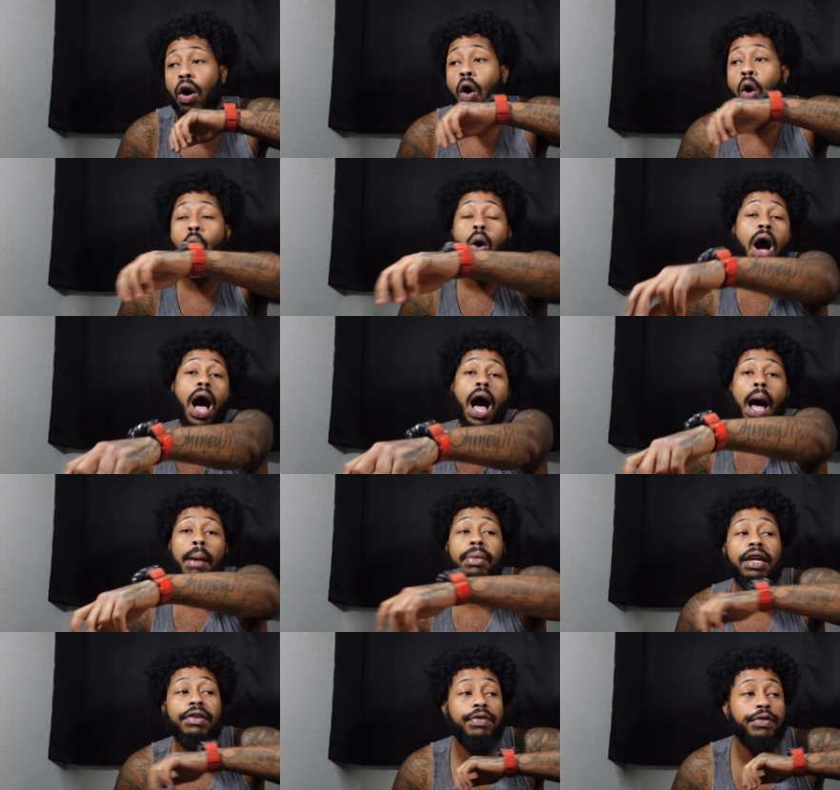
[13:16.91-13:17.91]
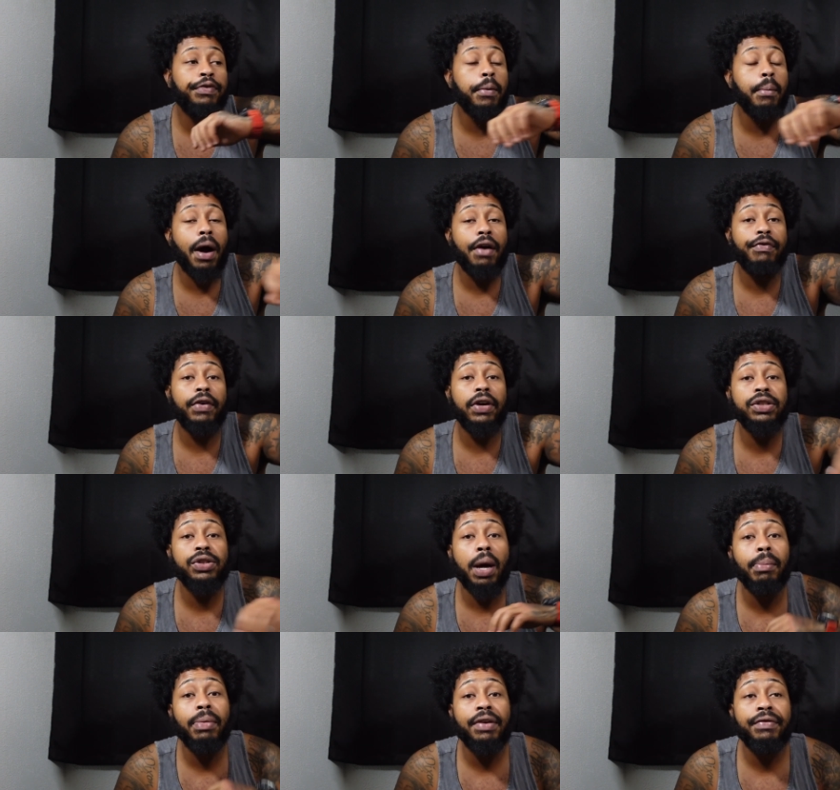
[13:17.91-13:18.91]
Oh, I'm living for my friends
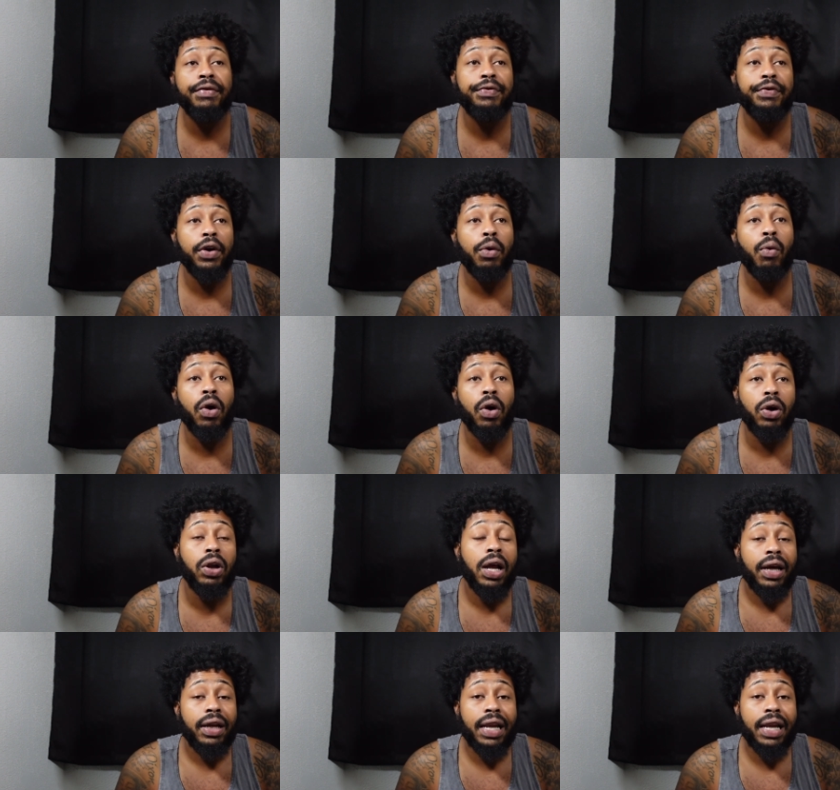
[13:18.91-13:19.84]
or I'm living for the world.